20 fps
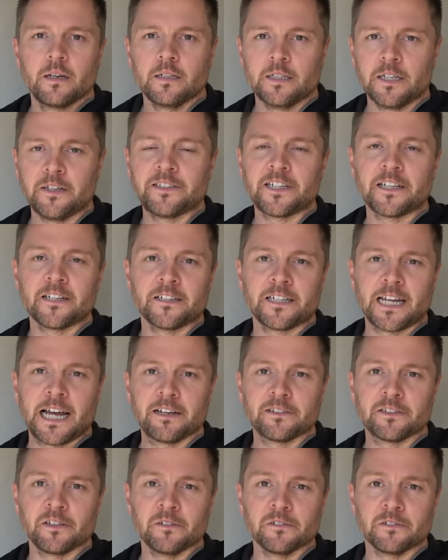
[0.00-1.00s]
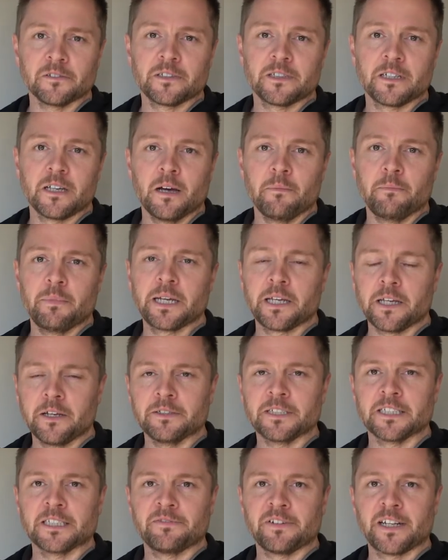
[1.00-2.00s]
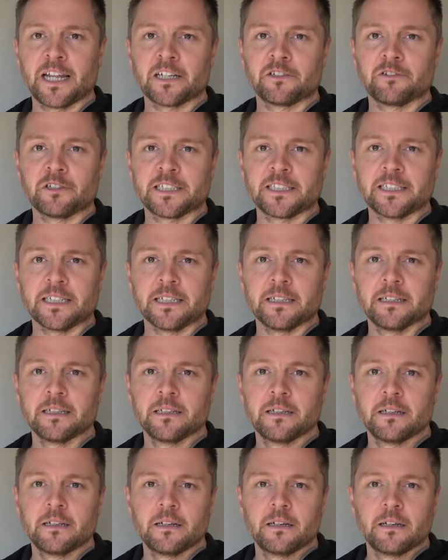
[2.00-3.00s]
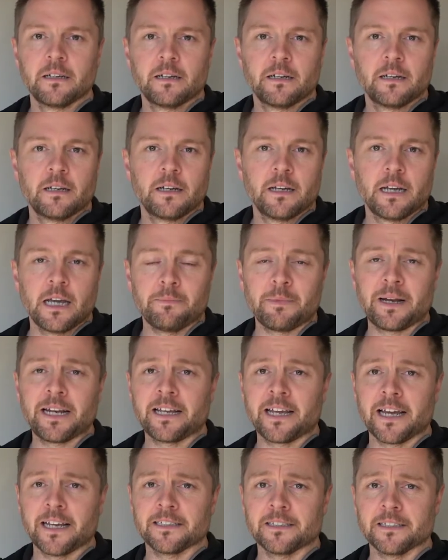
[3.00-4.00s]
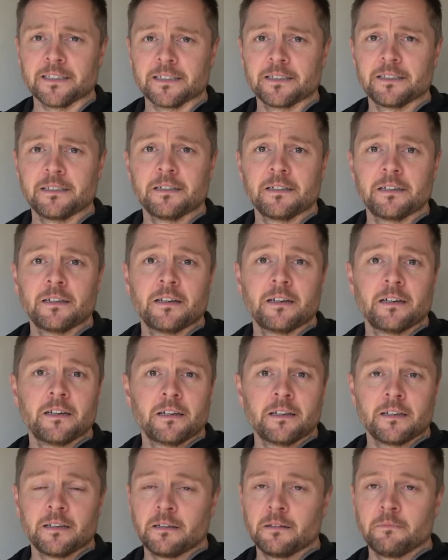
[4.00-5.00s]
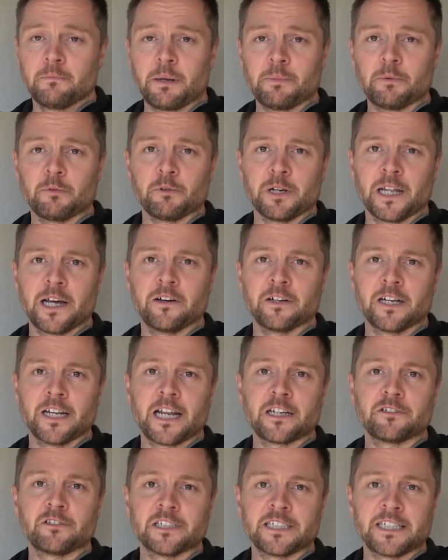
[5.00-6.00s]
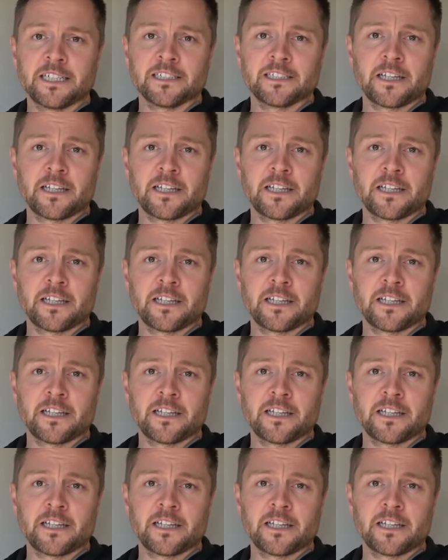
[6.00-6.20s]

New Zealand households are big users of electricity. In many cases, people rely on electricity as